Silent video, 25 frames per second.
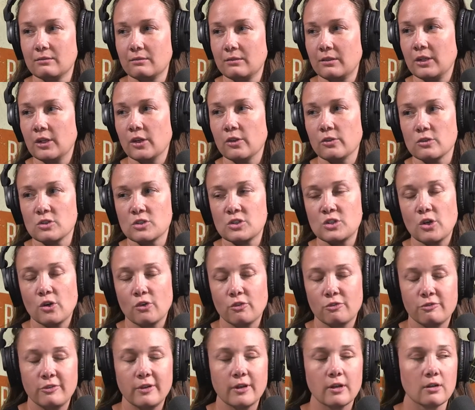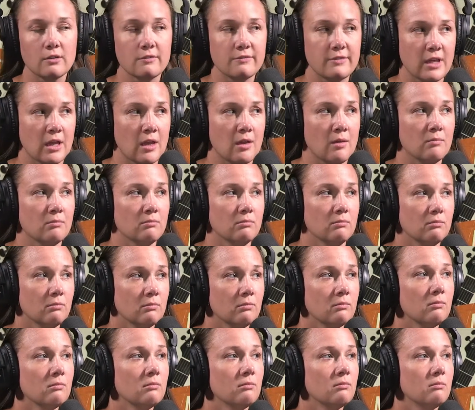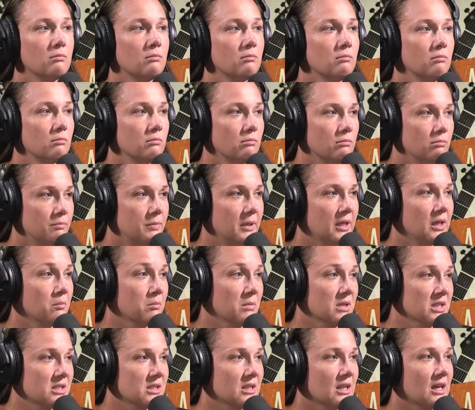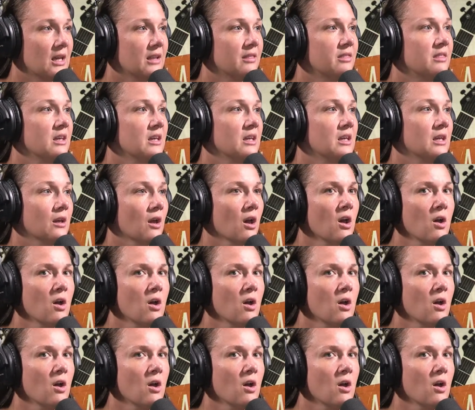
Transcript: you know, there's no fear of them being misled thinking,